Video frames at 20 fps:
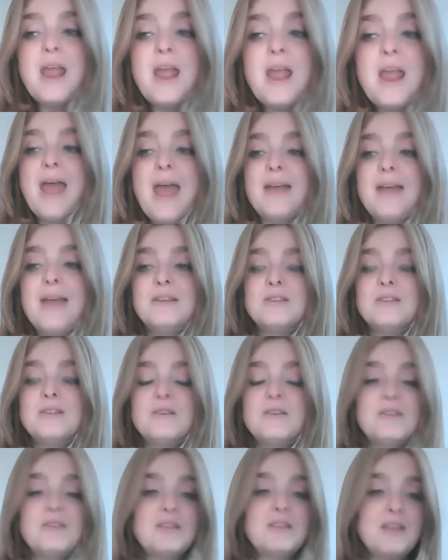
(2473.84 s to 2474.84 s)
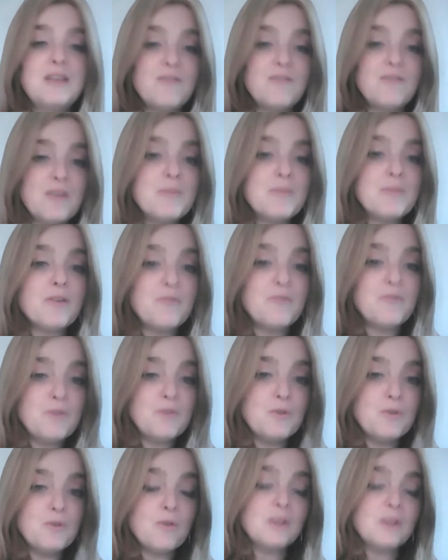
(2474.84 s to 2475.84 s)
and give them their
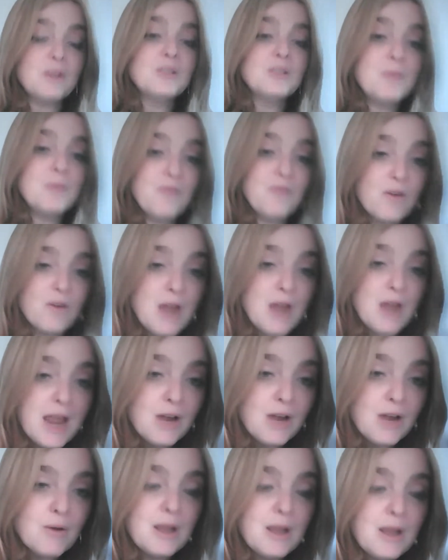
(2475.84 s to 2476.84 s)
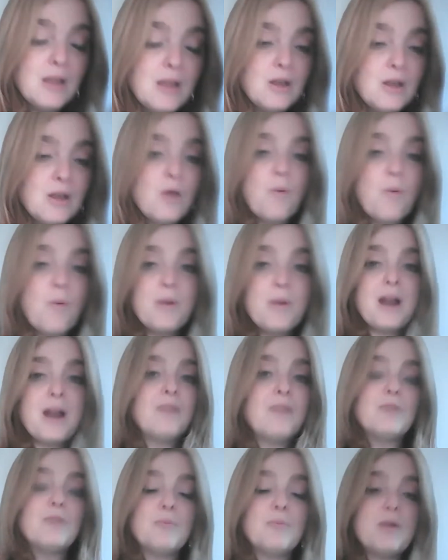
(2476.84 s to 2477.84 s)
food or else they'll be very angry, you know,
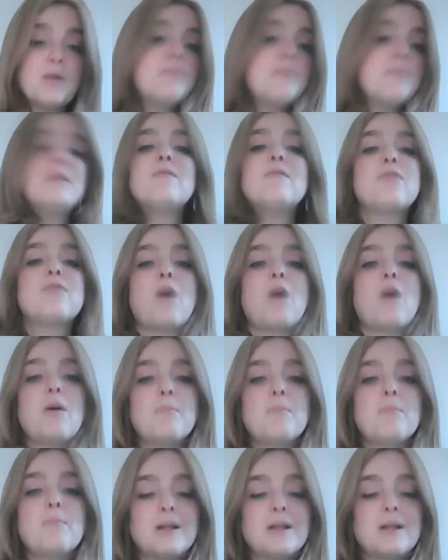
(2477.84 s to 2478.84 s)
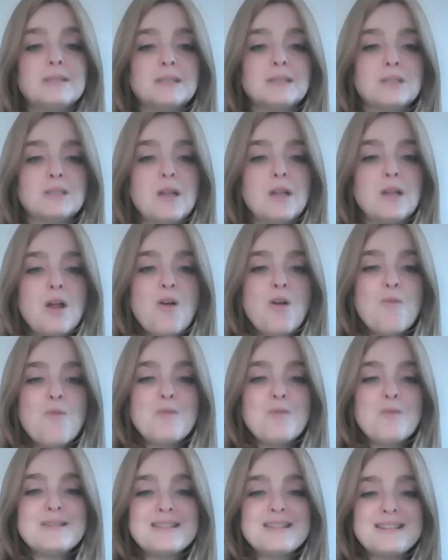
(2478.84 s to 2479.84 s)
whatever primitive thought process
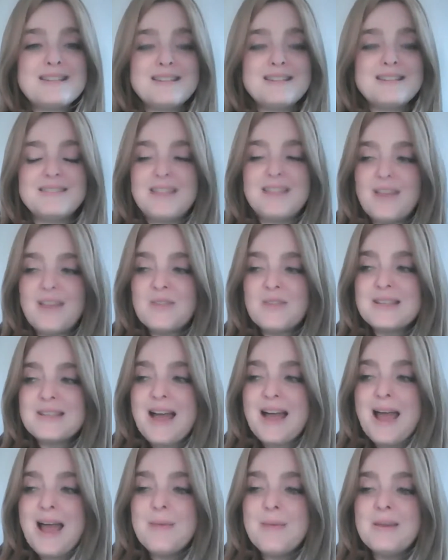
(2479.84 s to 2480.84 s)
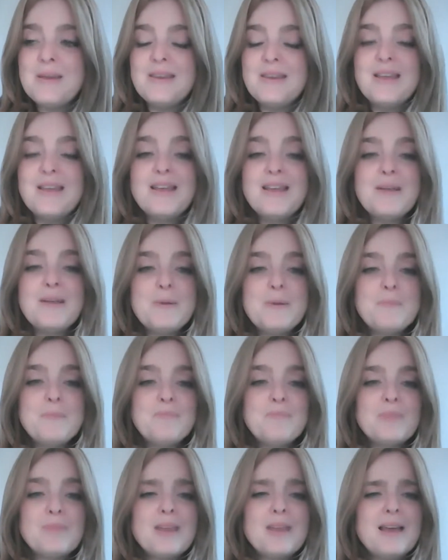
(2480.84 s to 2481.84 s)
was existing at the time. And
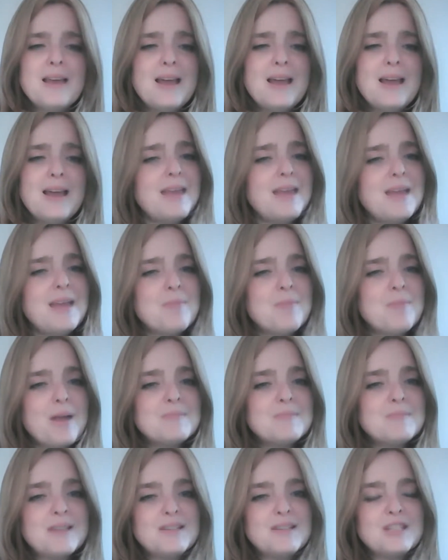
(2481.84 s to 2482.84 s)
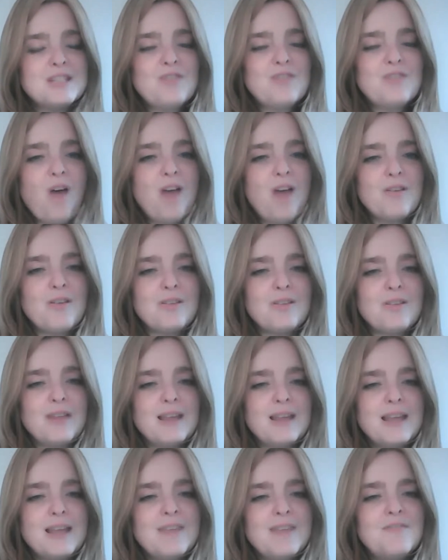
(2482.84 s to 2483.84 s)
and Abraham said to his father,
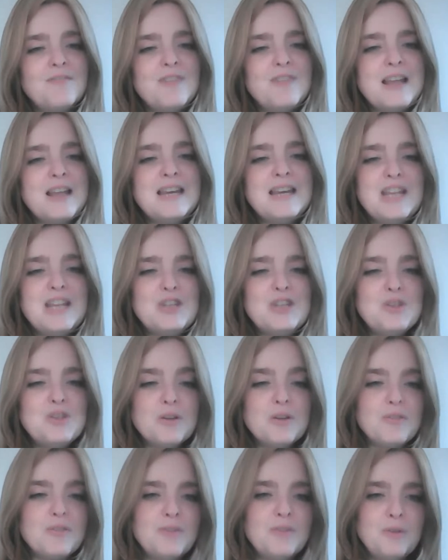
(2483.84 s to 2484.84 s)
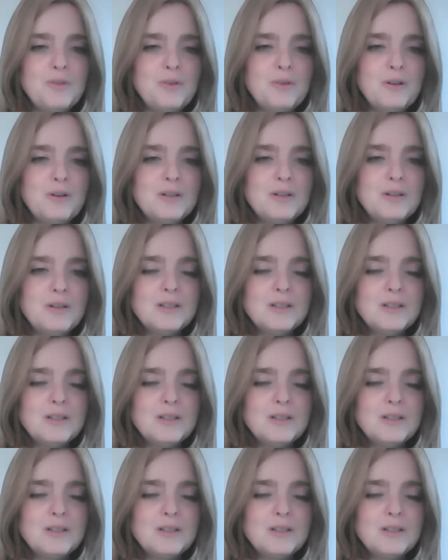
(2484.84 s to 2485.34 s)
like, if they need your food,